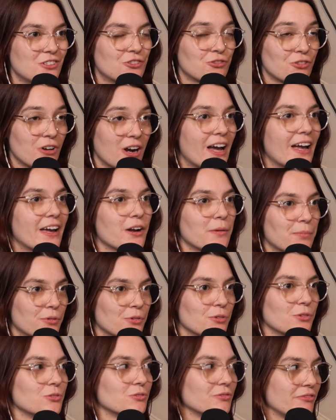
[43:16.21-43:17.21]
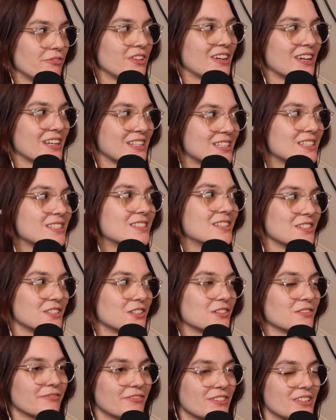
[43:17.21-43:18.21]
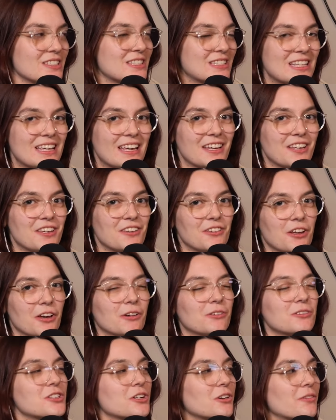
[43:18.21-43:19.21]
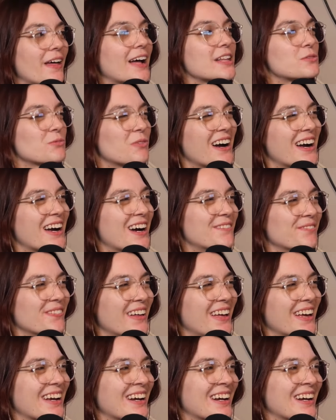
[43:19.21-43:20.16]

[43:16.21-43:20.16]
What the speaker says: try to prove the existence of this thing, you know? So that's why I'm like,